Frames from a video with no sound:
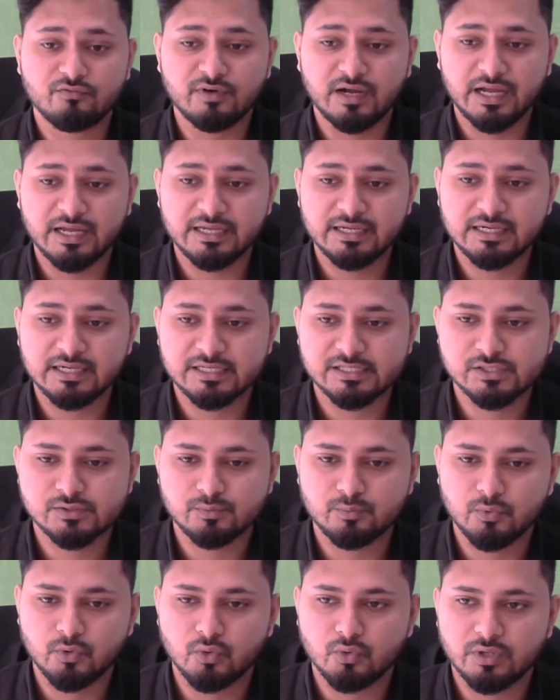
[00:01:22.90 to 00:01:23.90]
file
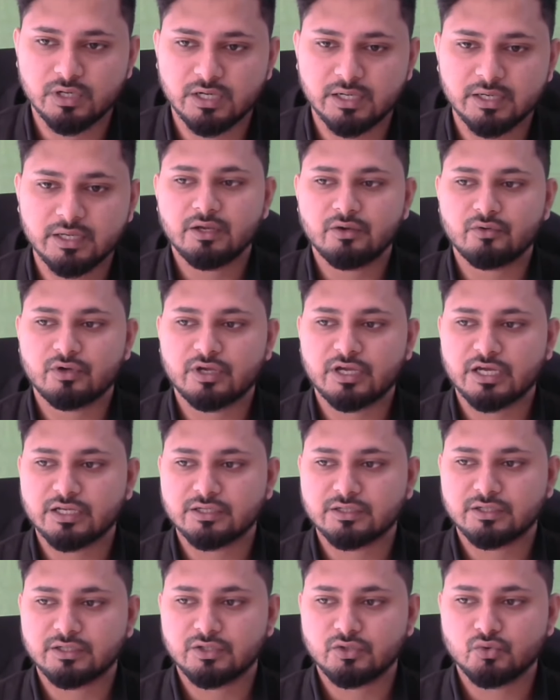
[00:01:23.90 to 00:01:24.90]
explorer, you
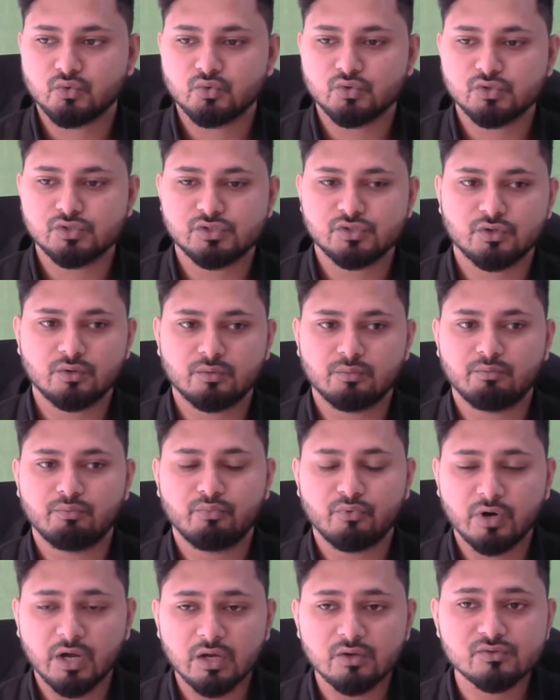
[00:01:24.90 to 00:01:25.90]
can use your
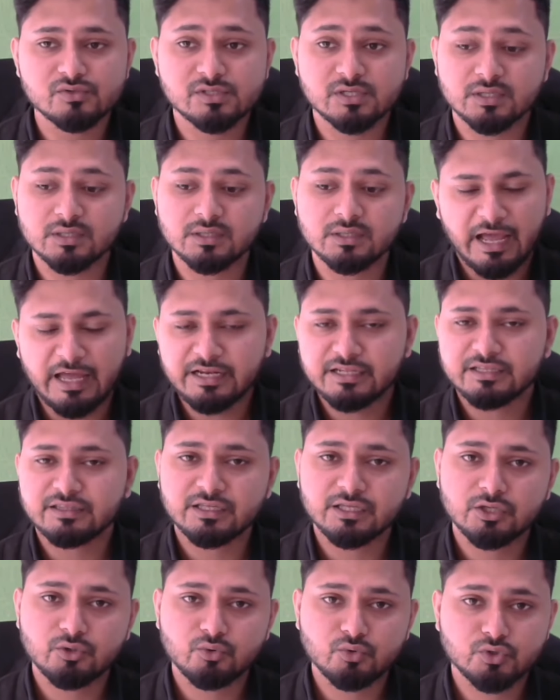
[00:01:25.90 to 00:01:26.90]
browser.
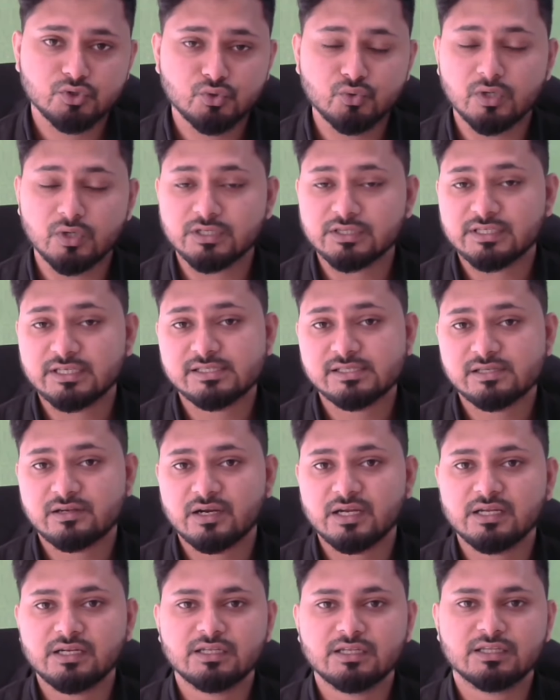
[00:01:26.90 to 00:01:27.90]
Anything you do on the
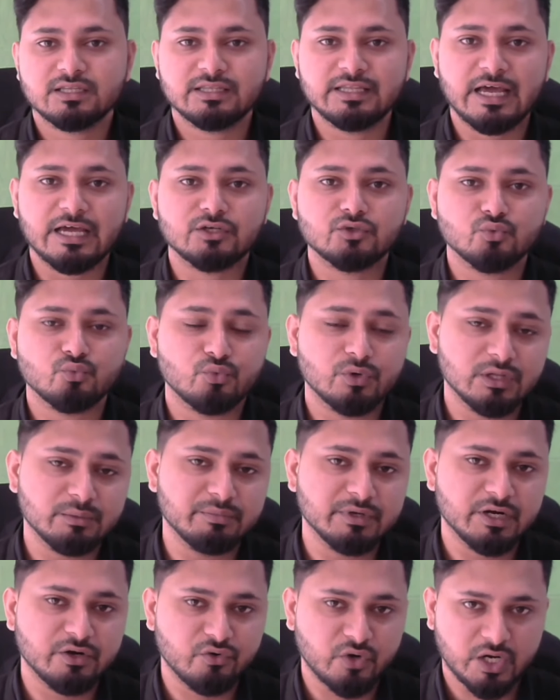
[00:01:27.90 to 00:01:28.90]
screen, that will
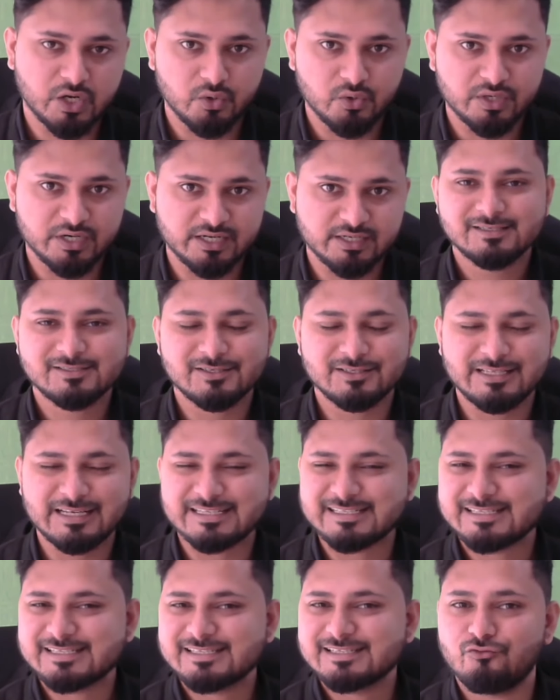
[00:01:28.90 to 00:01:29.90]
be recorded. So
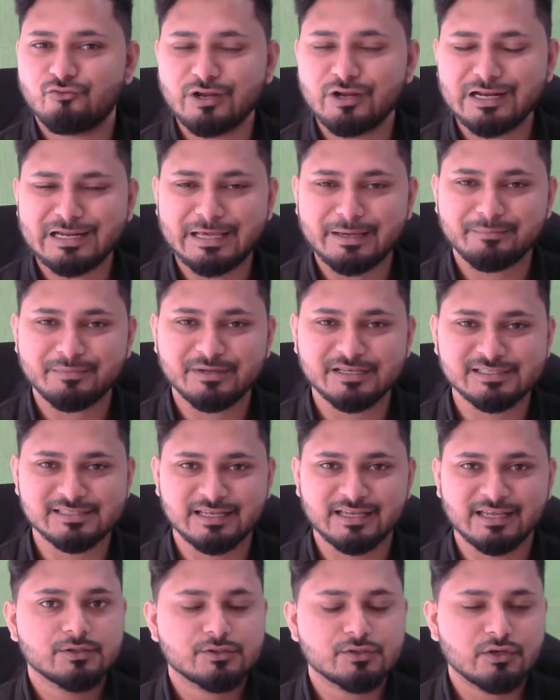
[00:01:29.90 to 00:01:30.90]
that's really
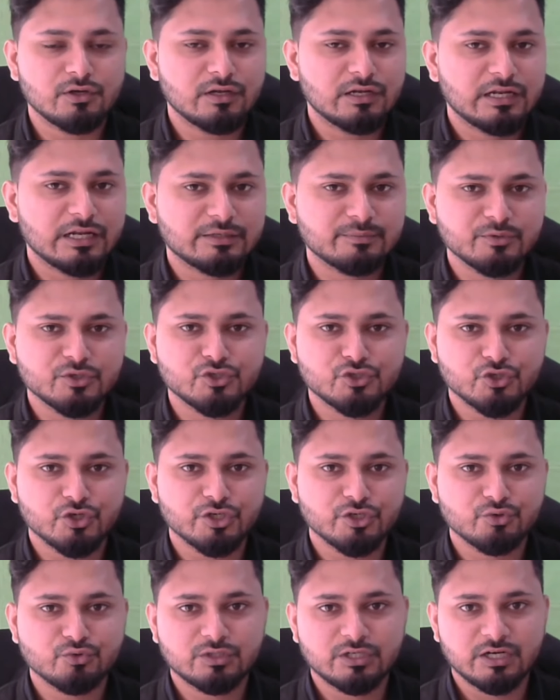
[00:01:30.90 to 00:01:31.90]
amazing. So let me show
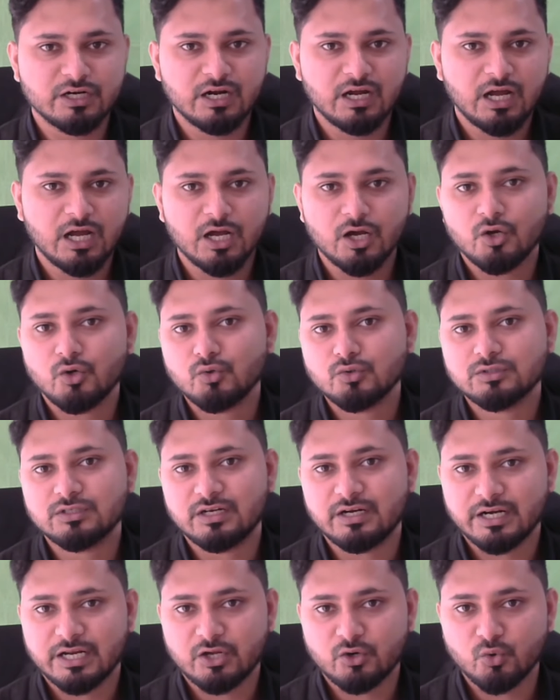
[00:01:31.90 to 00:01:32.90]
you how
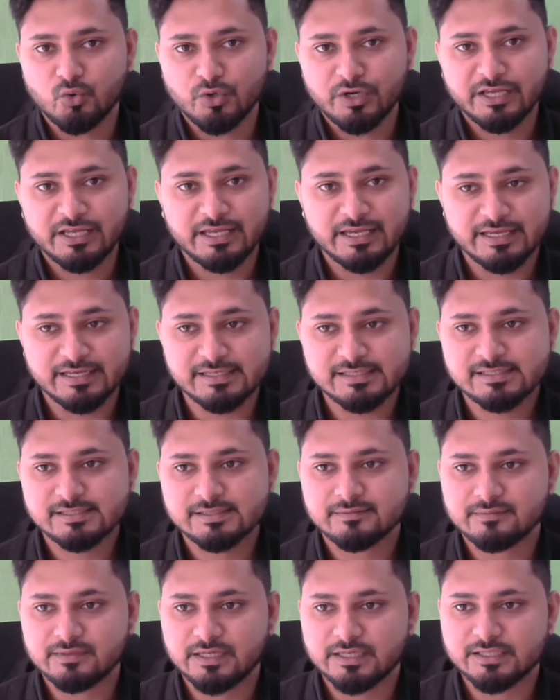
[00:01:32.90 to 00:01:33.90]
the recording
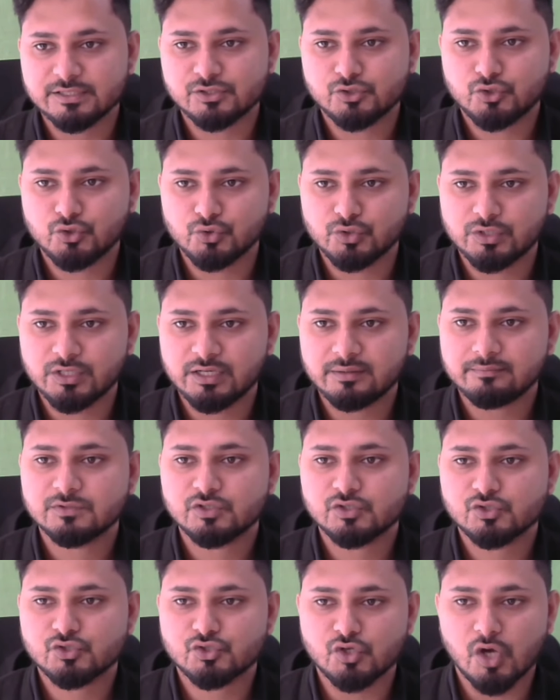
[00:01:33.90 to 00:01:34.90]
is. Let's do the
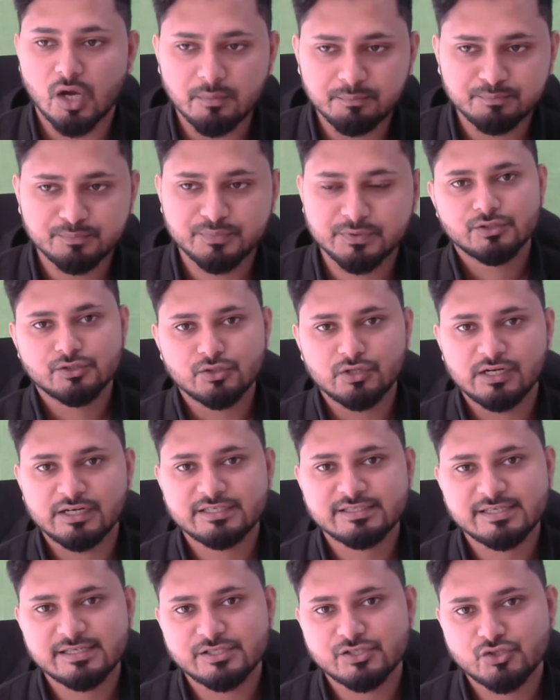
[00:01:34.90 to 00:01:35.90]
stop. So
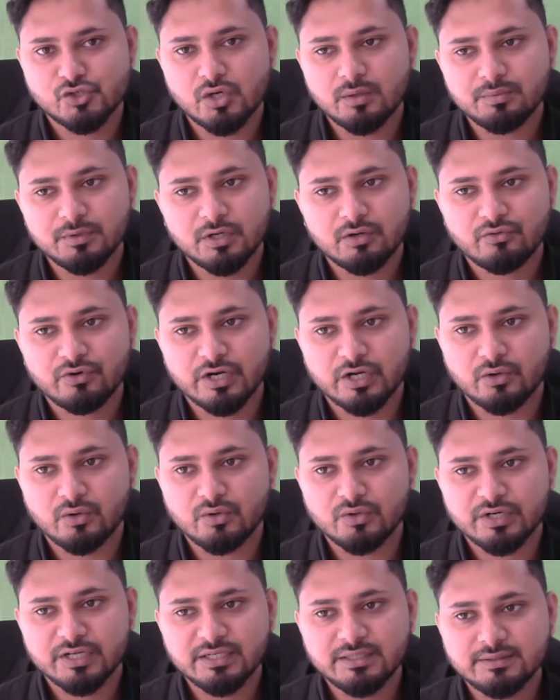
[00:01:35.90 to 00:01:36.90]
let's stop our
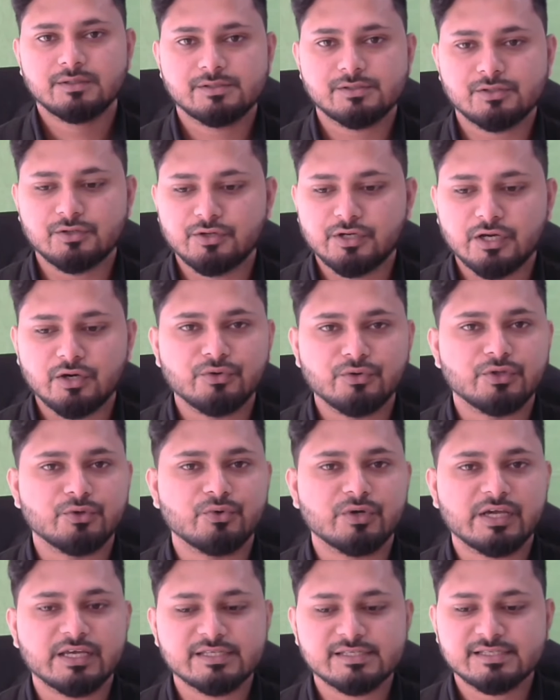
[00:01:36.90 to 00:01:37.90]
recording. So now
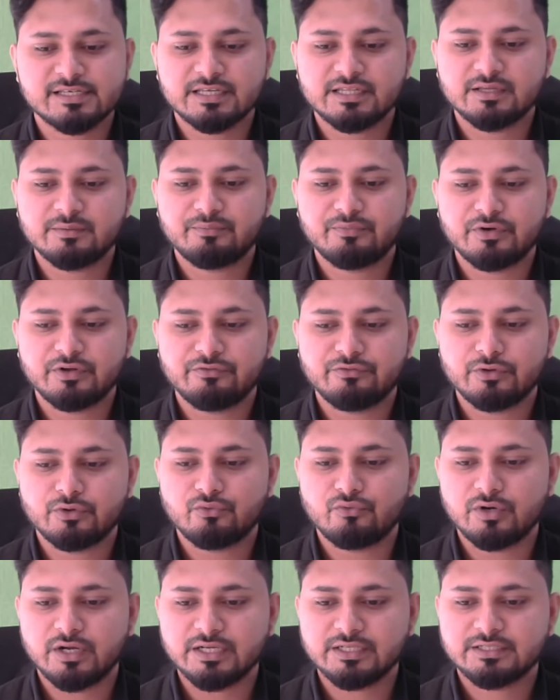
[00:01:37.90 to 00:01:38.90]
you can see the
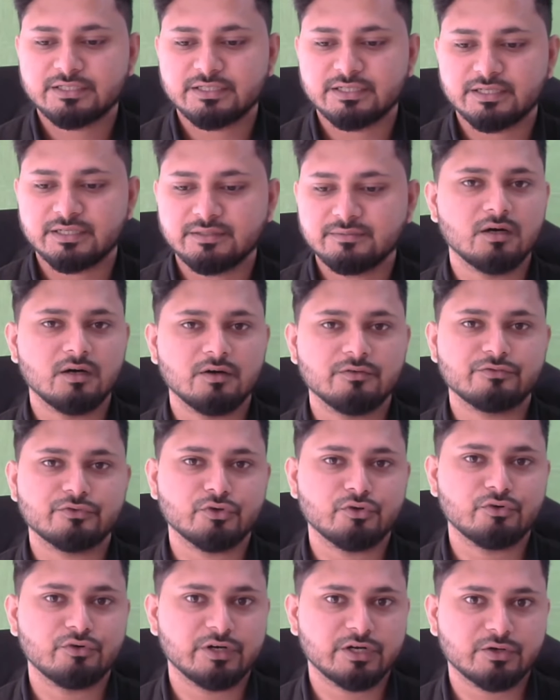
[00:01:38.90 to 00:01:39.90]
preview right here of
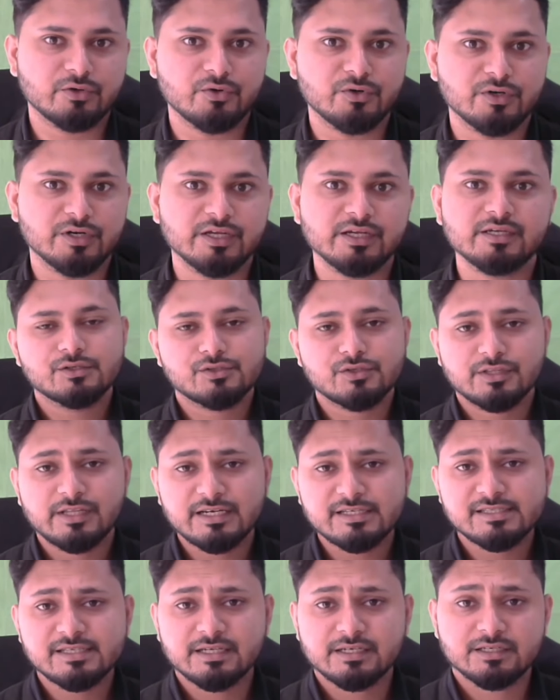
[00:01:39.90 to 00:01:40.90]
your recording. So
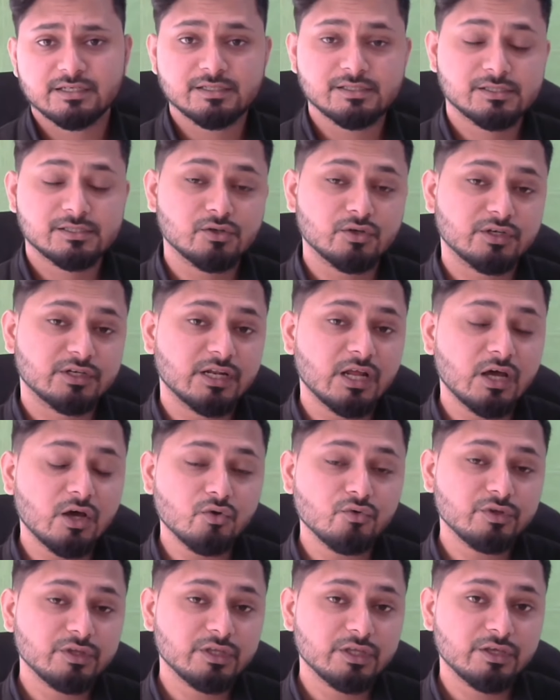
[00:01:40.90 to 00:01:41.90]
that's it. So
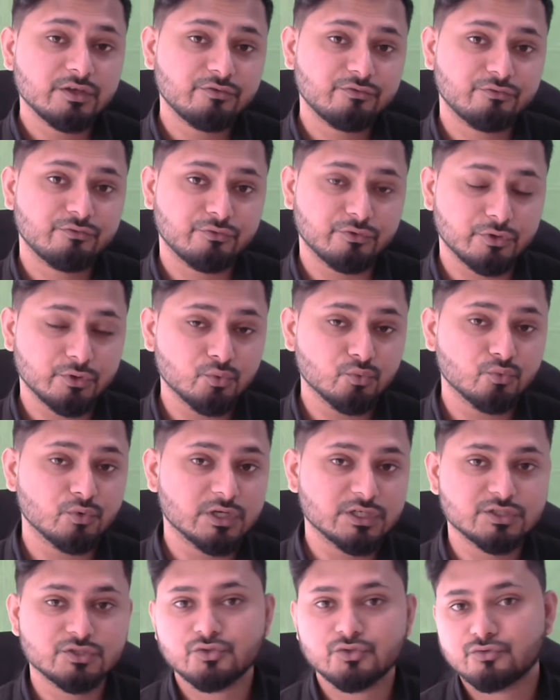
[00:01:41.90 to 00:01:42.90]
now if you
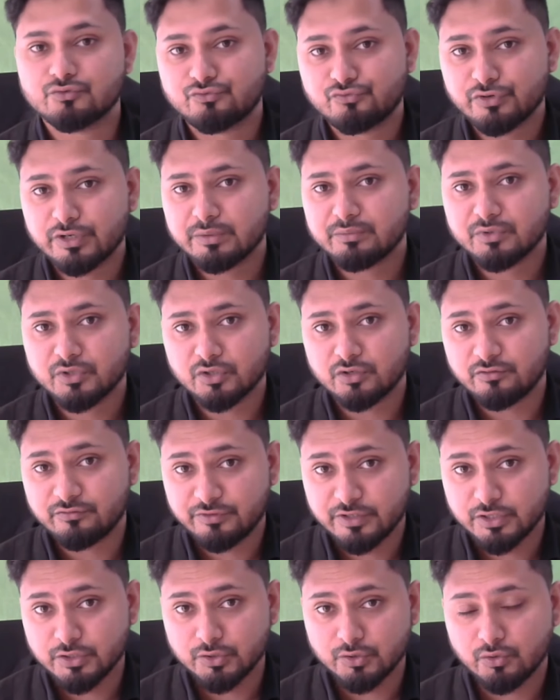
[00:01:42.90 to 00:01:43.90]
want to trim your
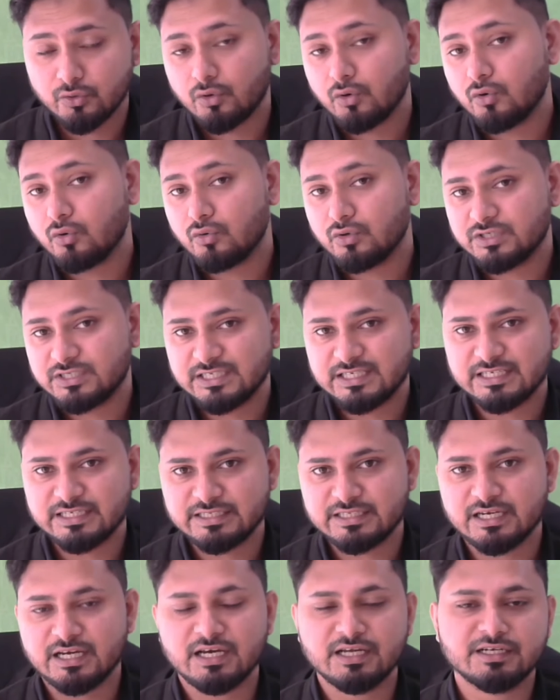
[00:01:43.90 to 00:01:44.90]
video or
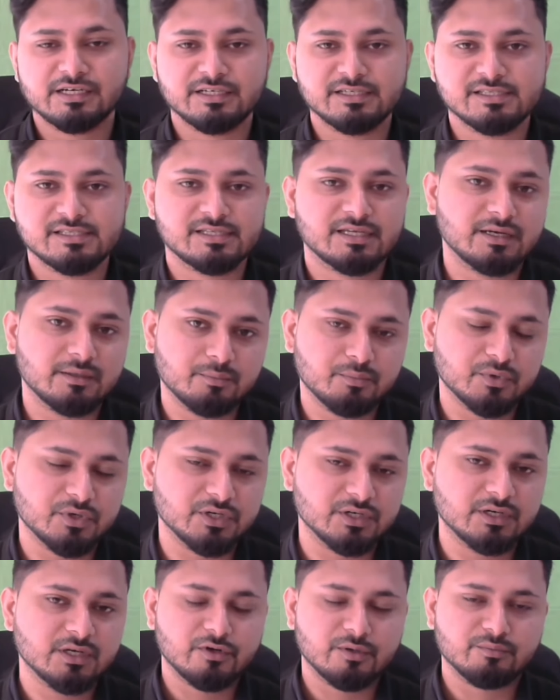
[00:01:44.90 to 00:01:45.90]
delete the unnecessary
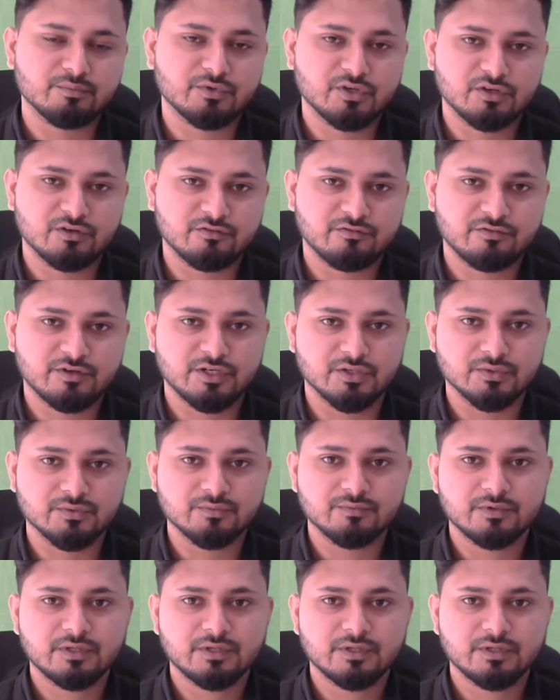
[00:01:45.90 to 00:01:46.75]
part from your video,